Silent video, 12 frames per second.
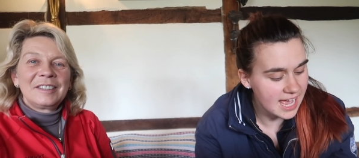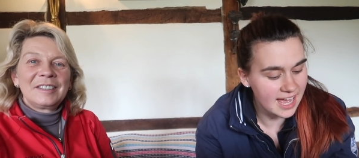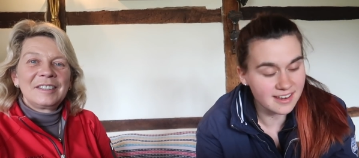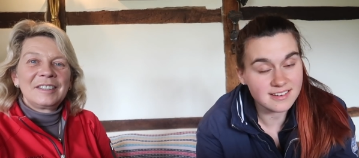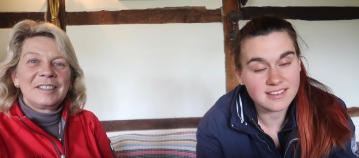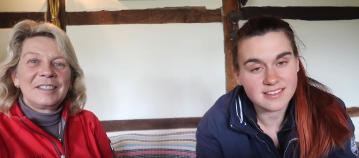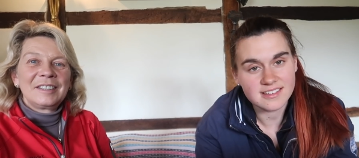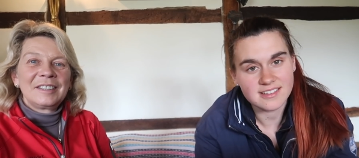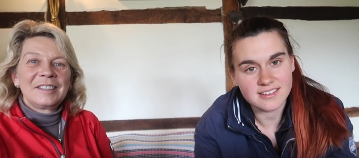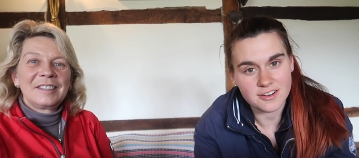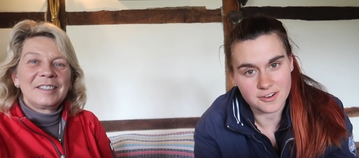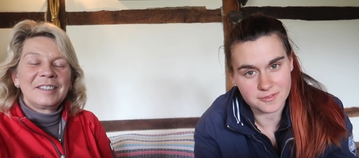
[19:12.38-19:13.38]
Speaker 1: 10
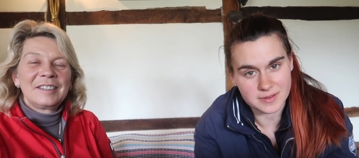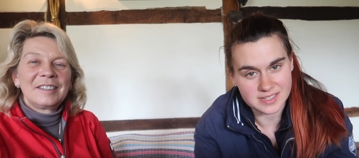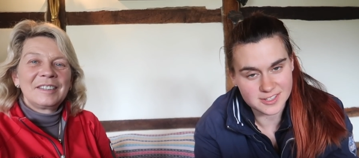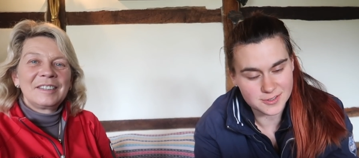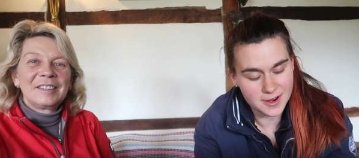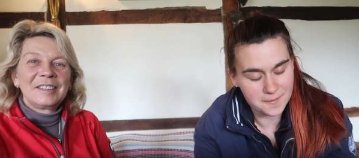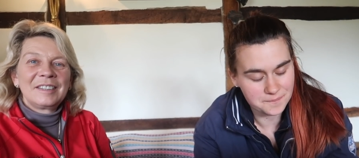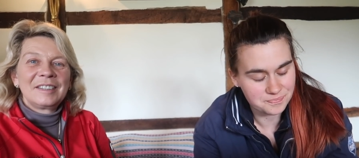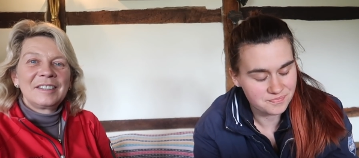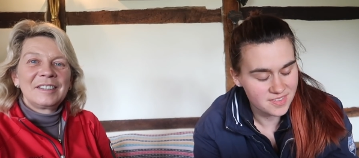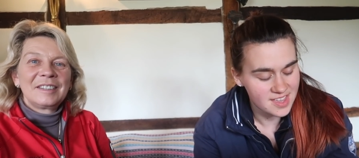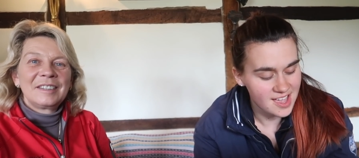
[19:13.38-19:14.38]
off my Instagram.
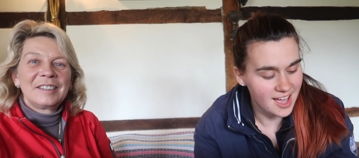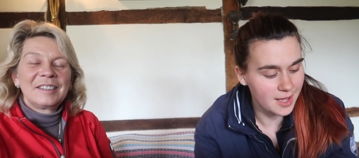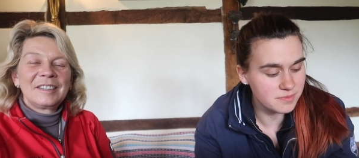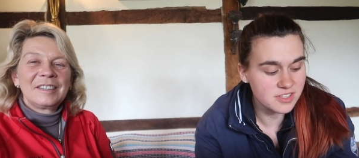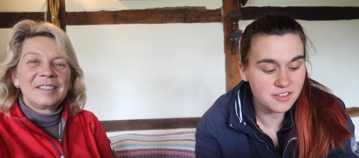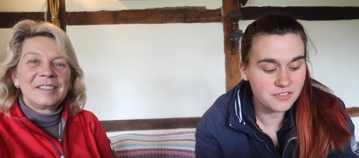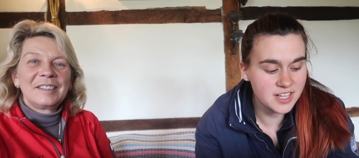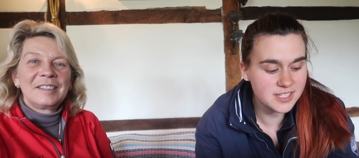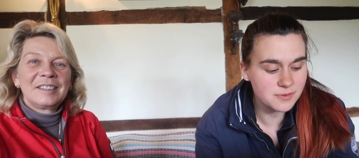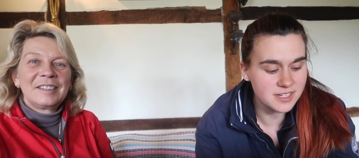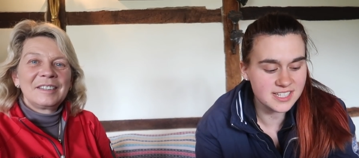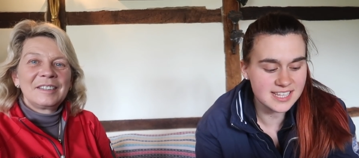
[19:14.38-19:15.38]
Um, so the
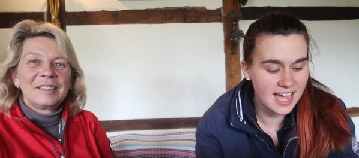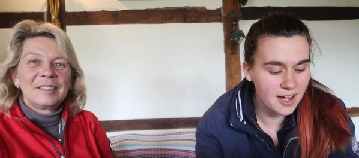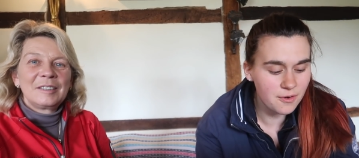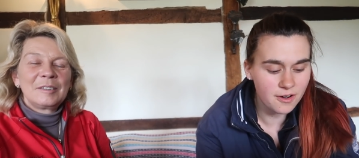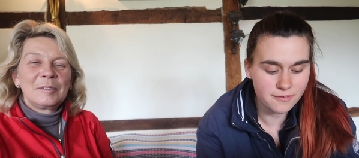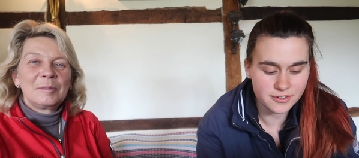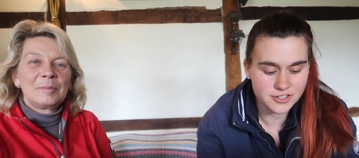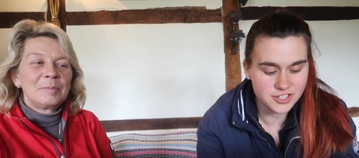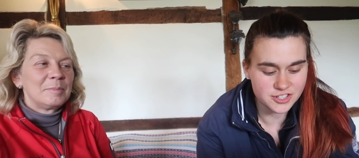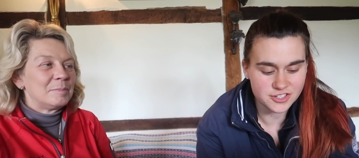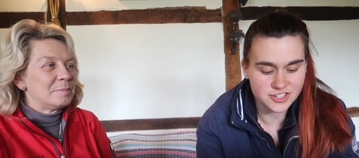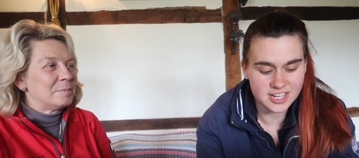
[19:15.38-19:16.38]
first one is how often
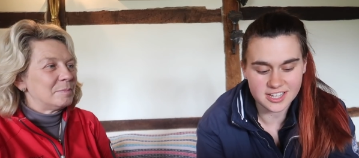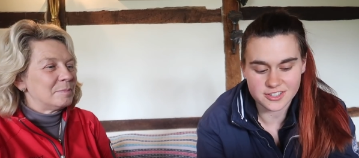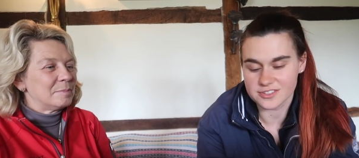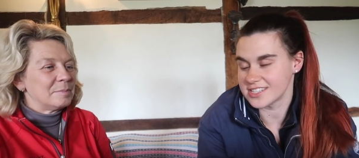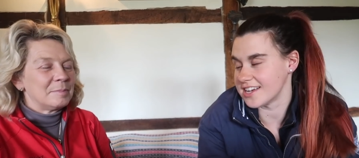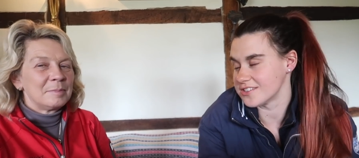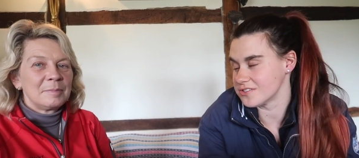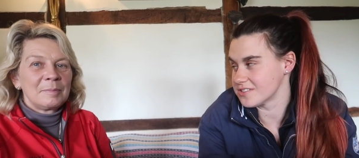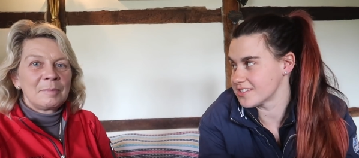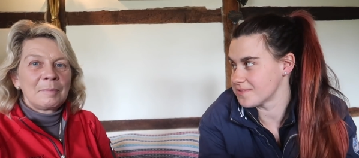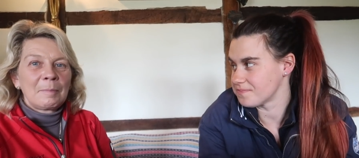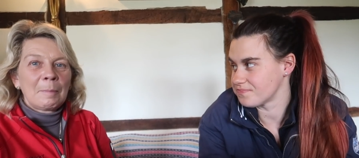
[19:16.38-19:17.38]
should you check your
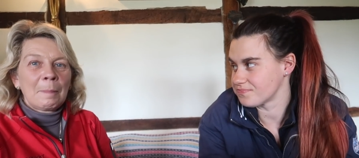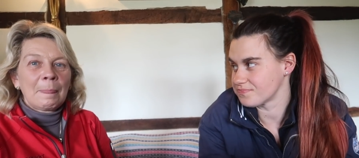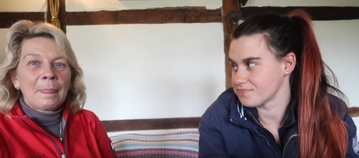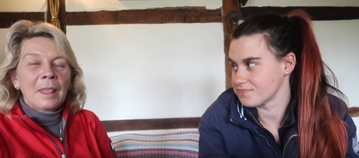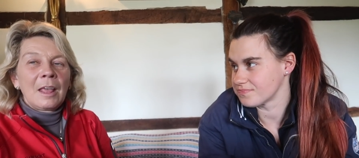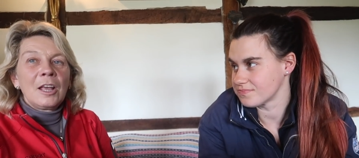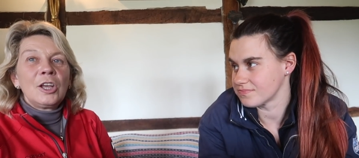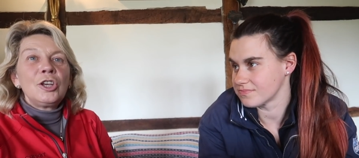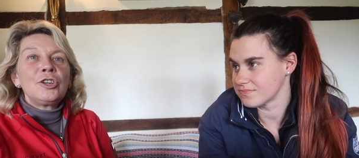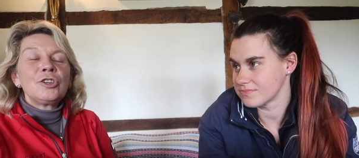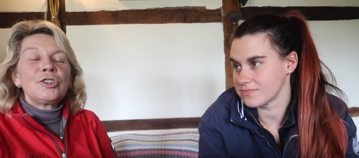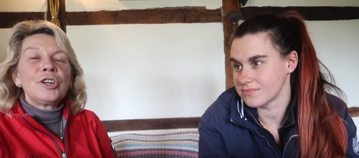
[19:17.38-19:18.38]
saddles?
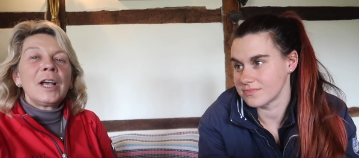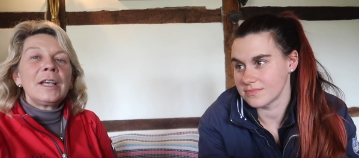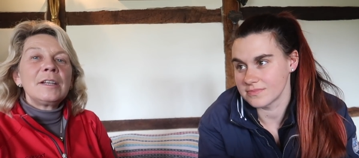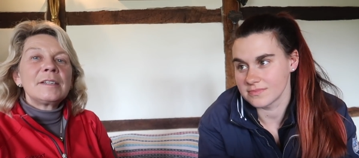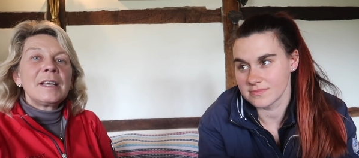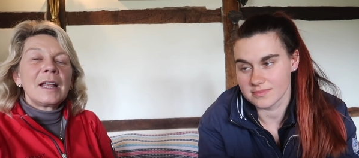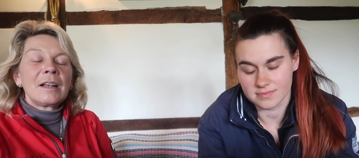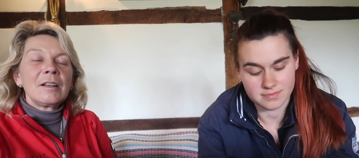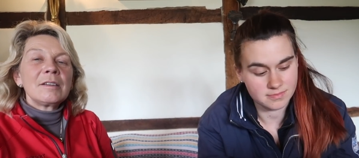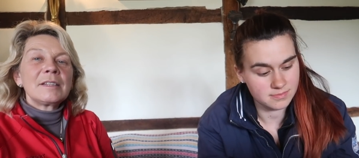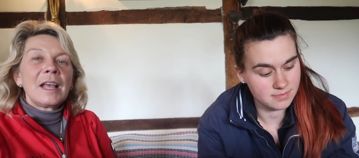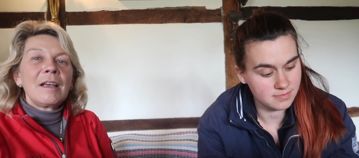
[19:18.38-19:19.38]
Speaker 2: You should check your
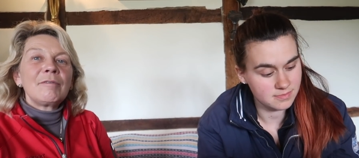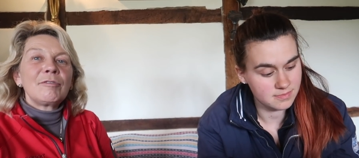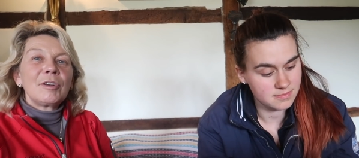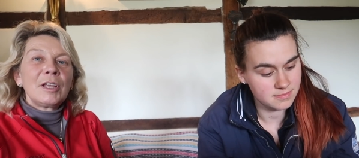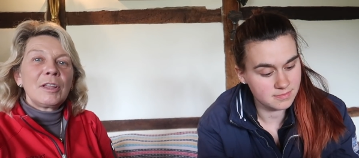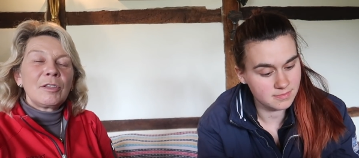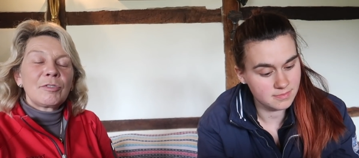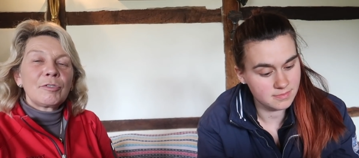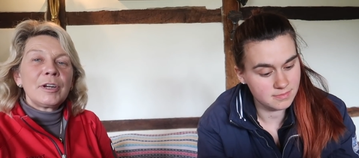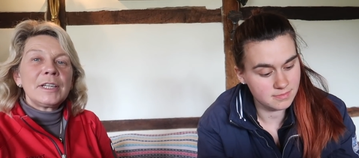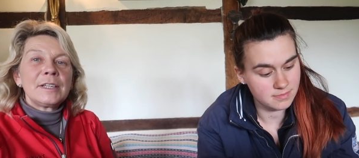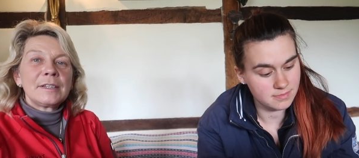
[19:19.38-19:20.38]
saddles every
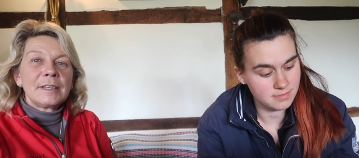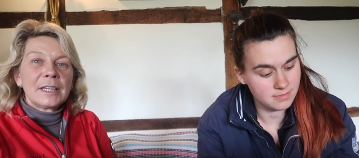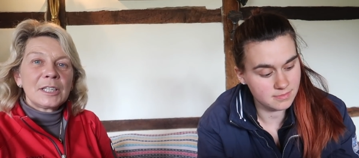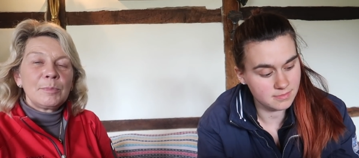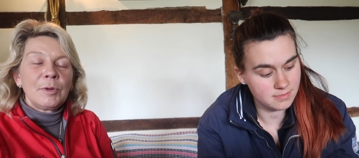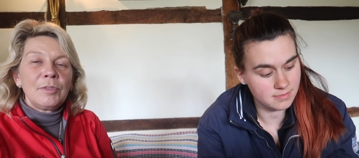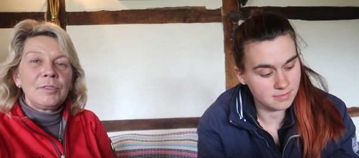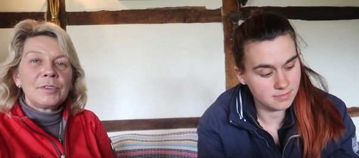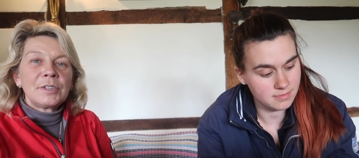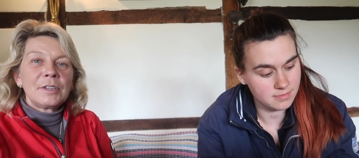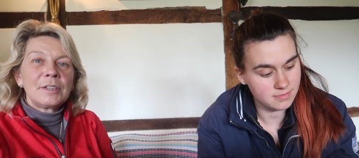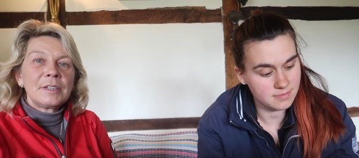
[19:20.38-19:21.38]
three to six
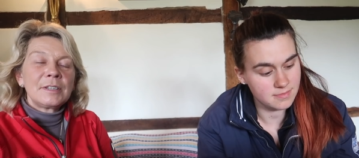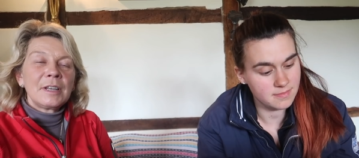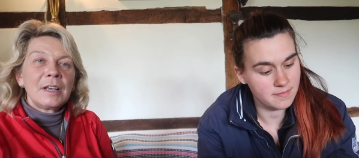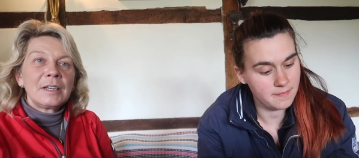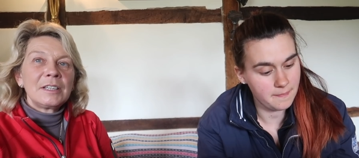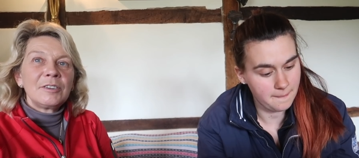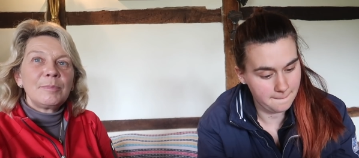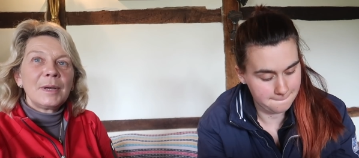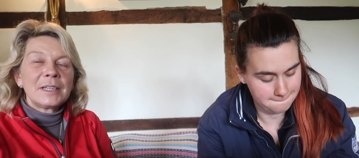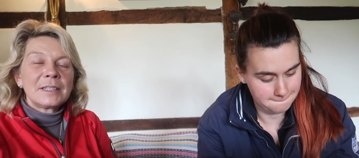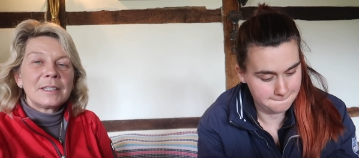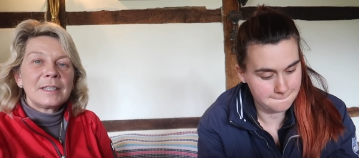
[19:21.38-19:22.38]
months. The Society of
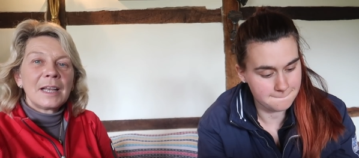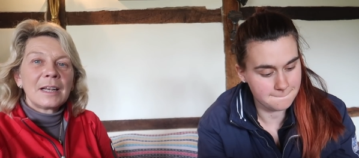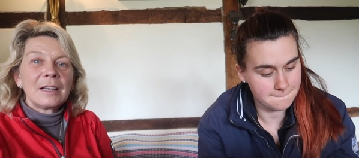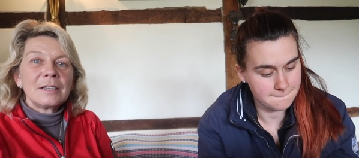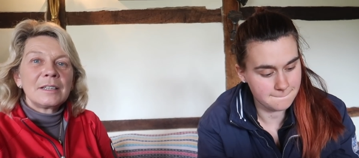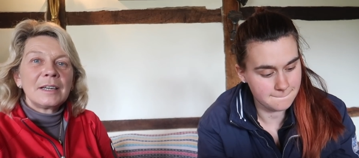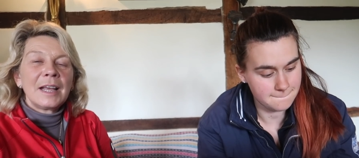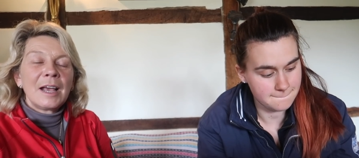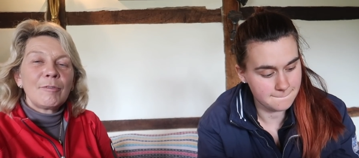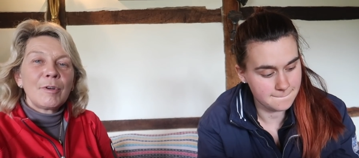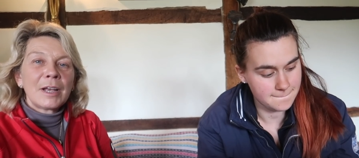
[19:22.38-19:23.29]
Master Saddlers are now